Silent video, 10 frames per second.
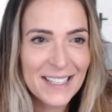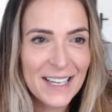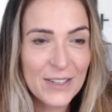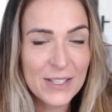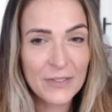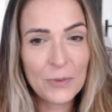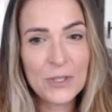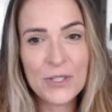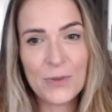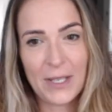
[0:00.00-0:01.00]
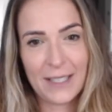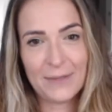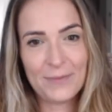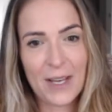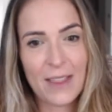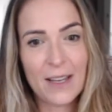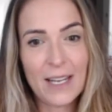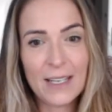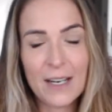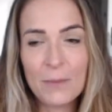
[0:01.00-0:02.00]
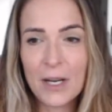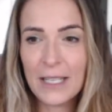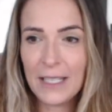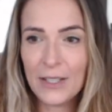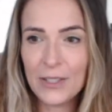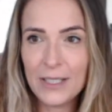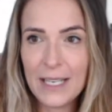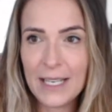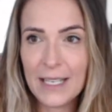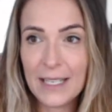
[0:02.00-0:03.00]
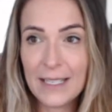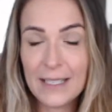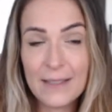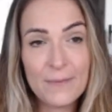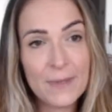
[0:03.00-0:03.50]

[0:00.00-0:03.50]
How's everyone doing? I thought I'd come on here and